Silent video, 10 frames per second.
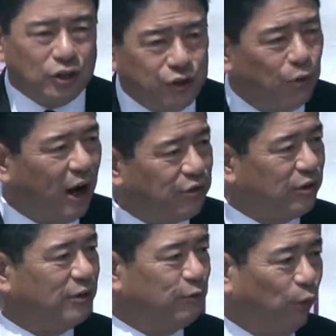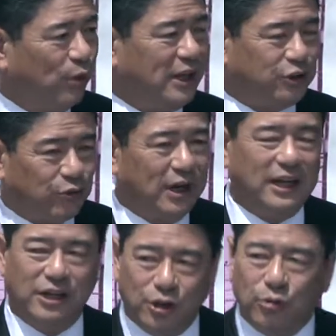243
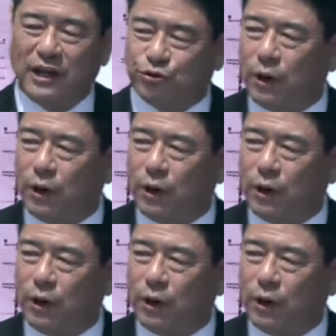U.S.